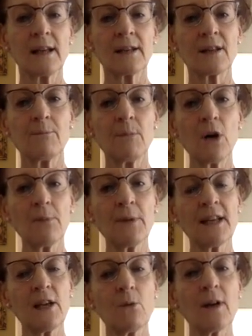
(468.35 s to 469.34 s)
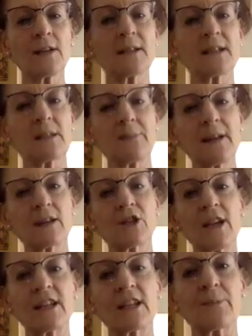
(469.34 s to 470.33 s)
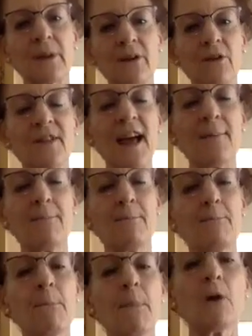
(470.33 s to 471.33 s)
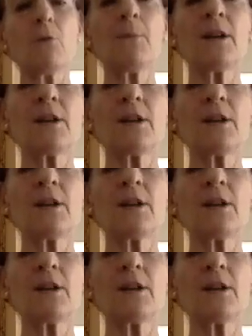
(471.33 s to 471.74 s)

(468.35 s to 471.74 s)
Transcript: the moment he went to speak Shakespeare, that moment